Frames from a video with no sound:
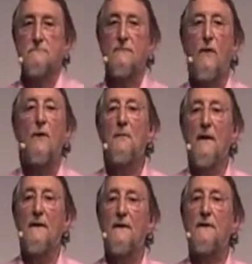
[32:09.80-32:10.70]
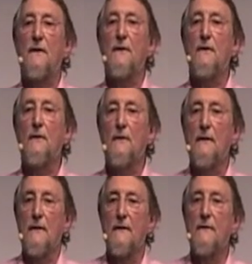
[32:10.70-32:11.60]
formless,
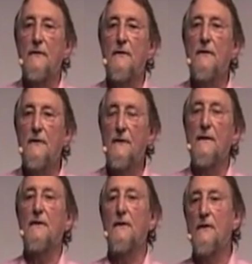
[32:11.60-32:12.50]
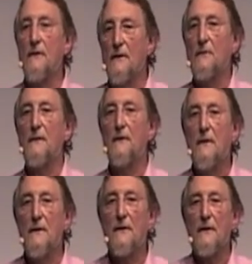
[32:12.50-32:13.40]
too confusing, too
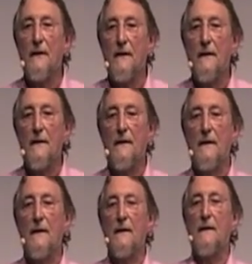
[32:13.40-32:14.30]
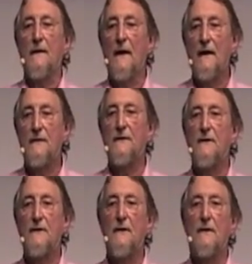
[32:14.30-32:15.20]
bewildering. You have to
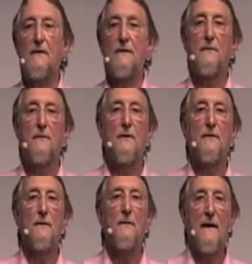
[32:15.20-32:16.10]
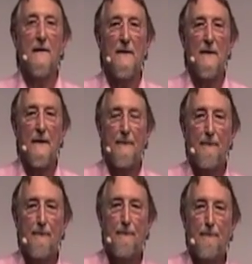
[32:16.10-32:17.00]
start to move about.
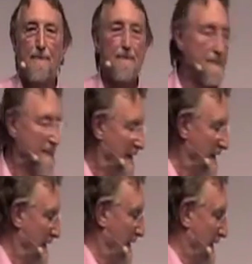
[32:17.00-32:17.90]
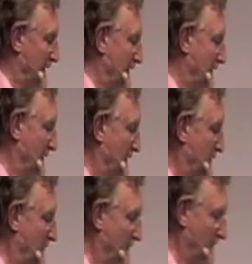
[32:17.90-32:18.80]
So I
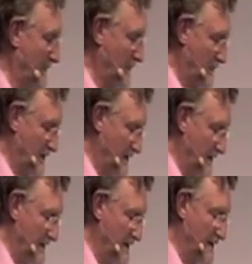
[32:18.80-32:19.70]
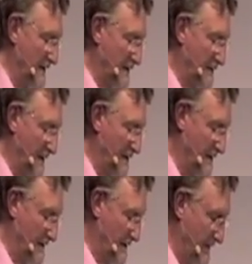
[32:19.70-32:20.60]
just want to try a little
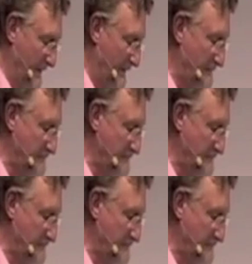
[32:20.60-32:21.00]
experiment.